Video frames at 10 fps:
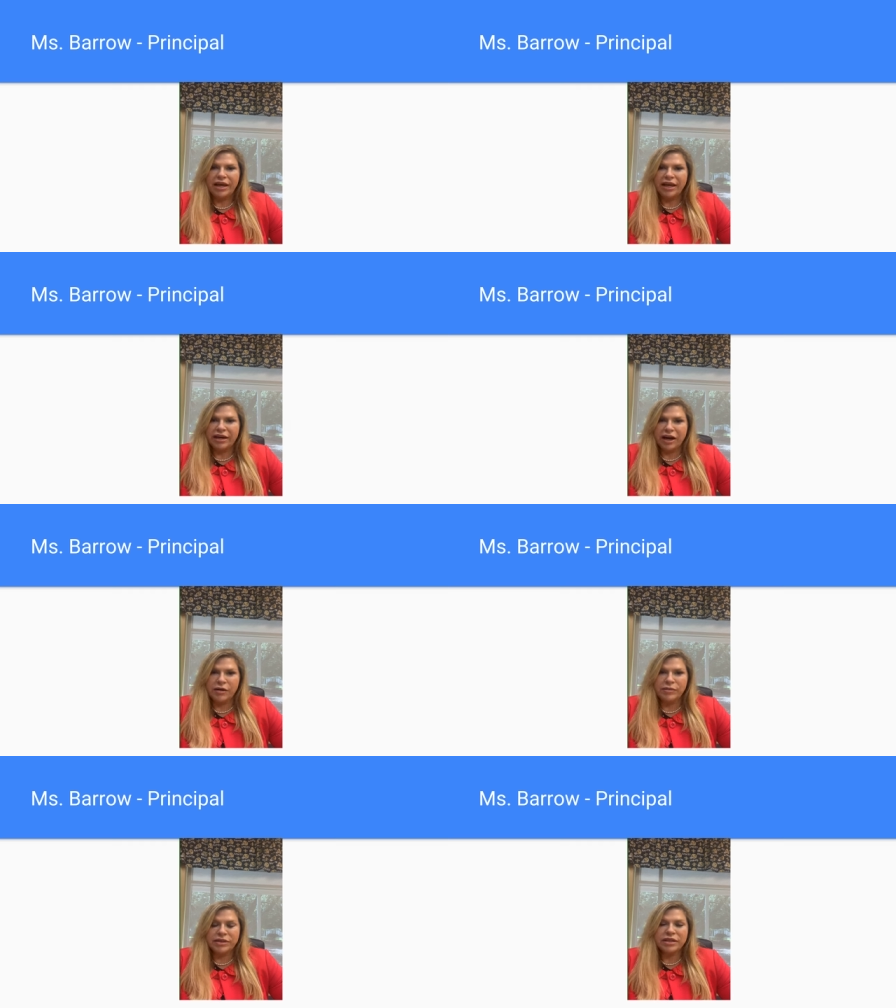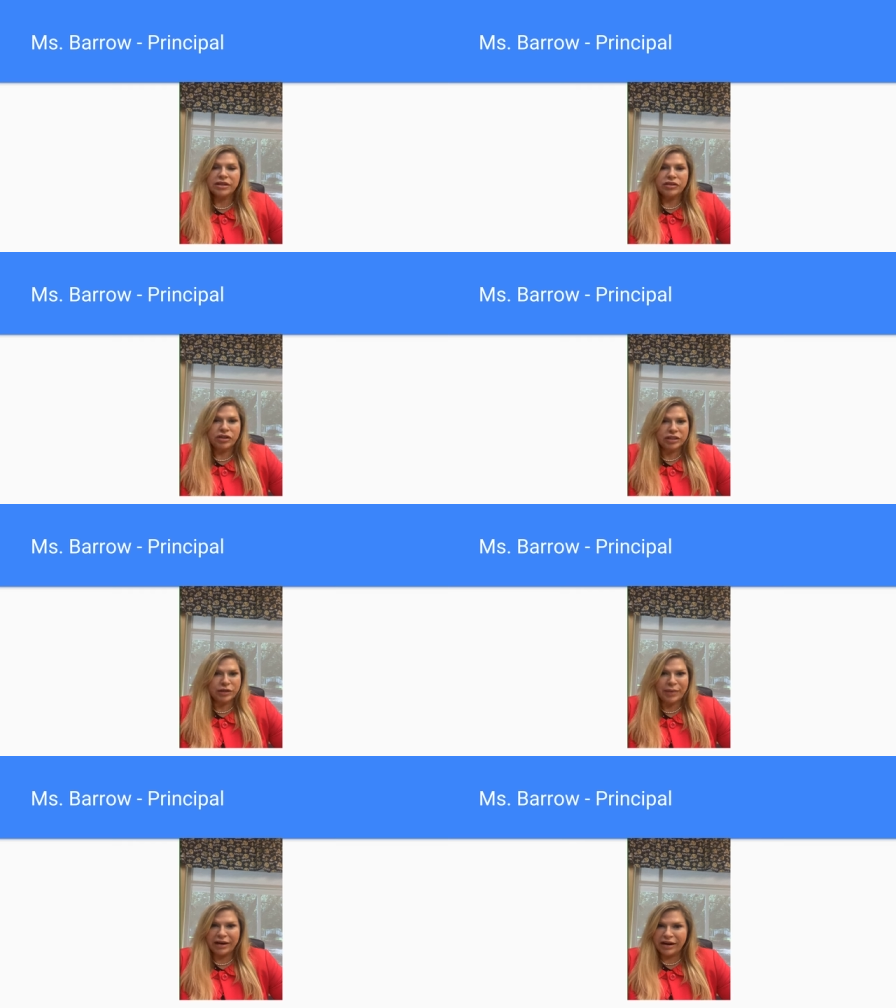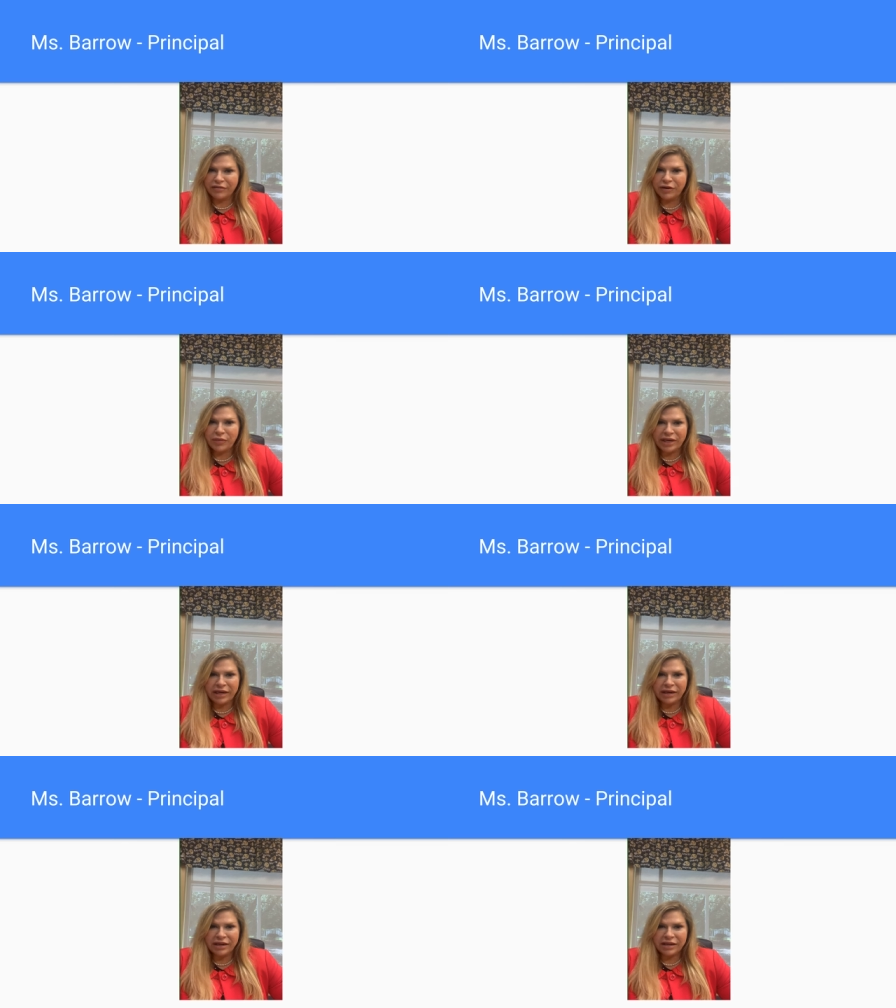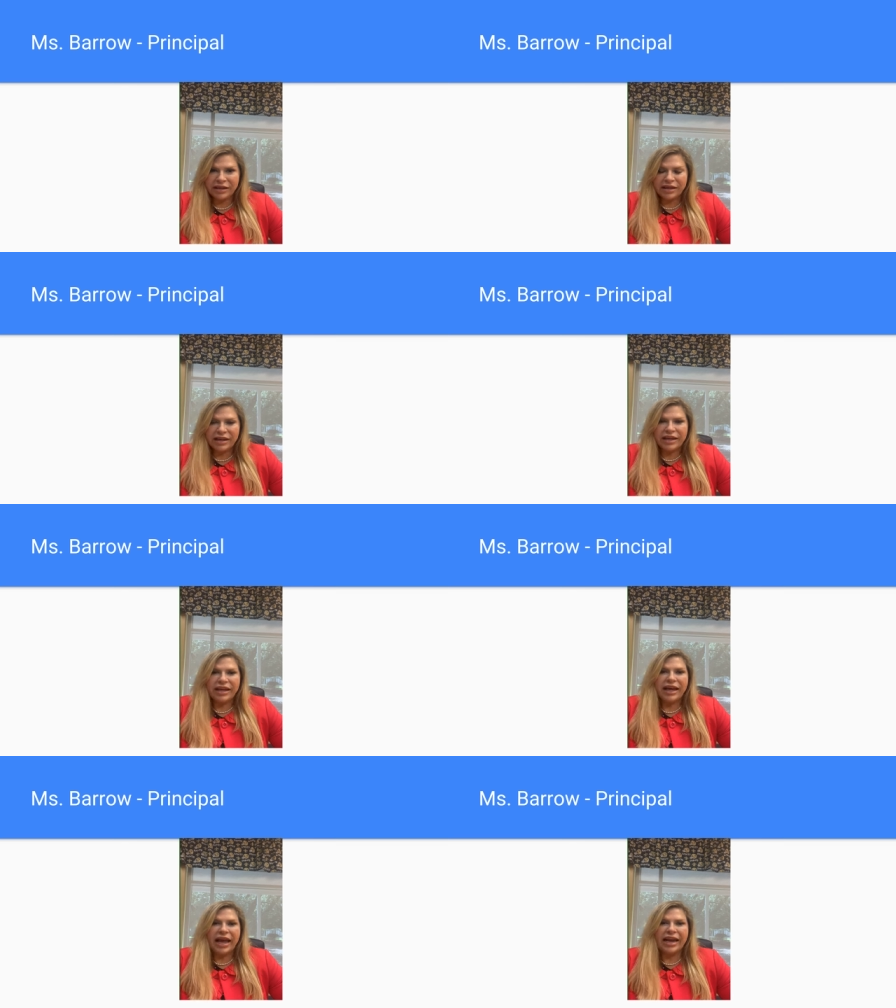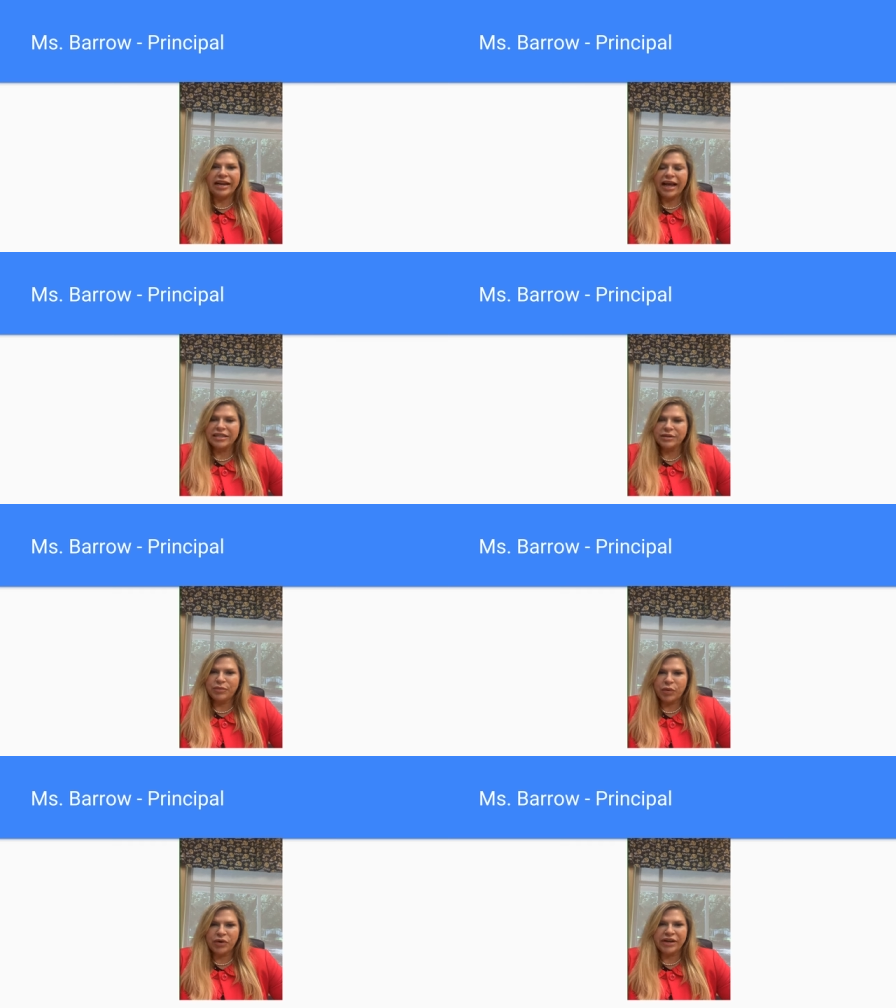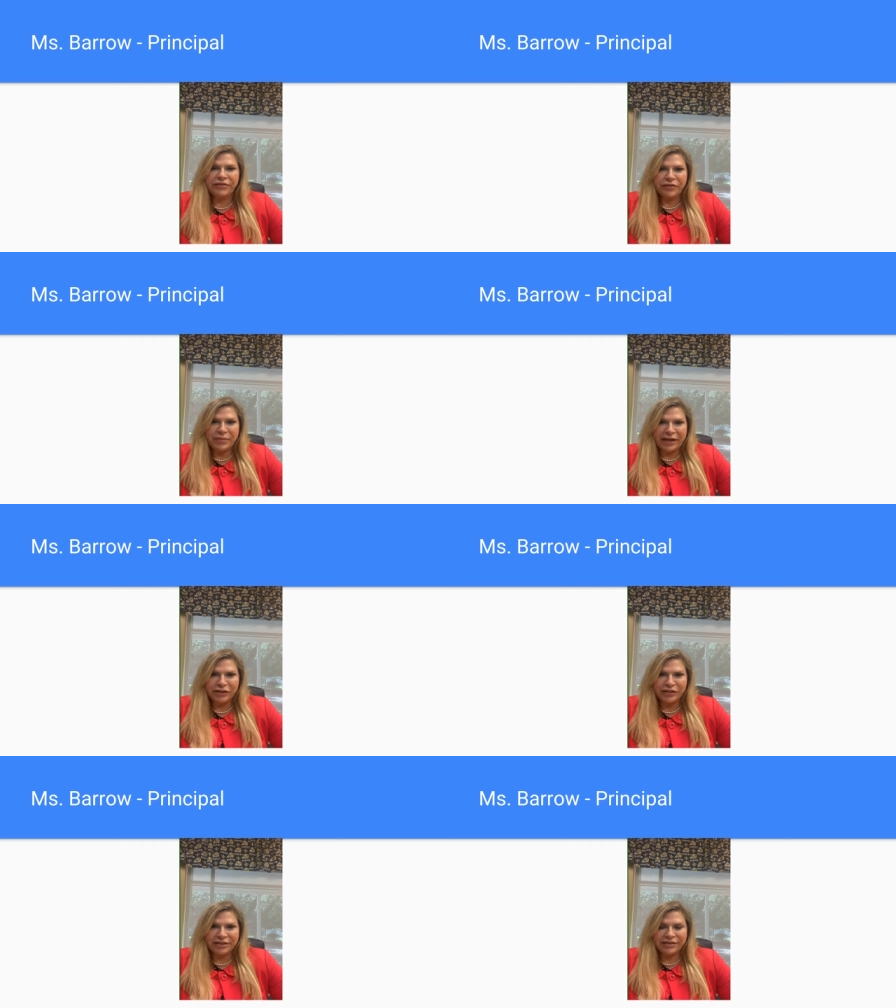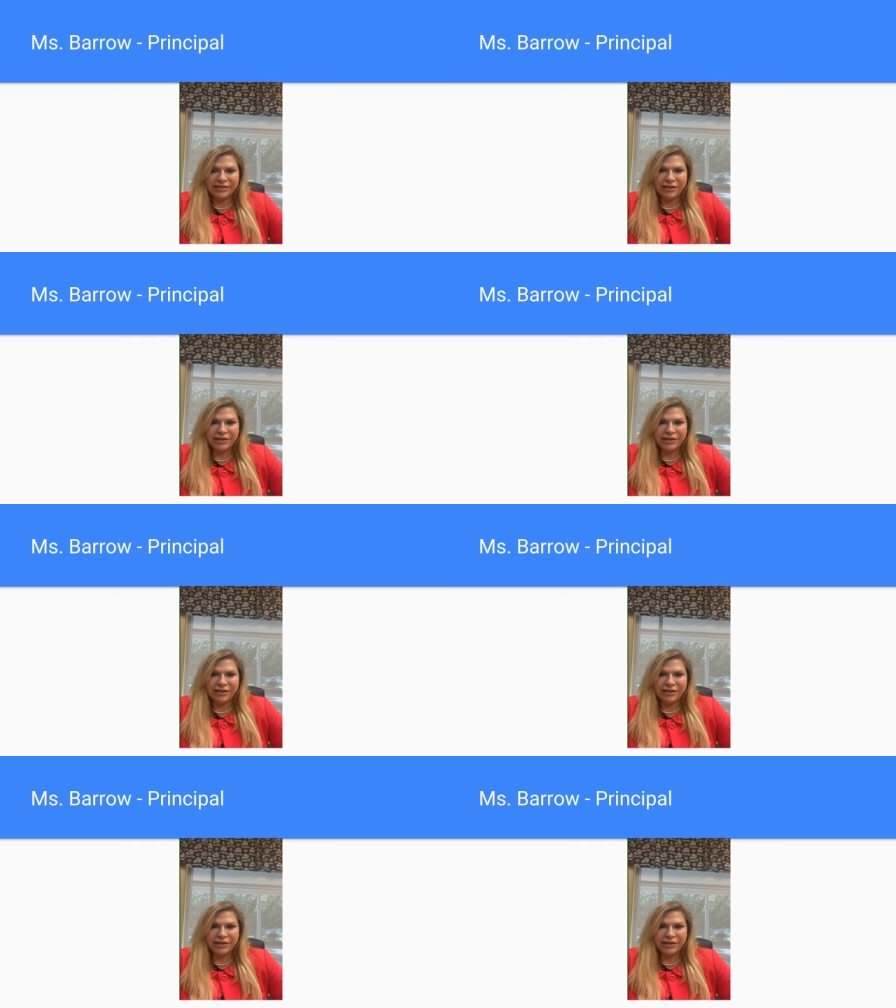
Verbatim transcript: It comes just about every week and it has important information.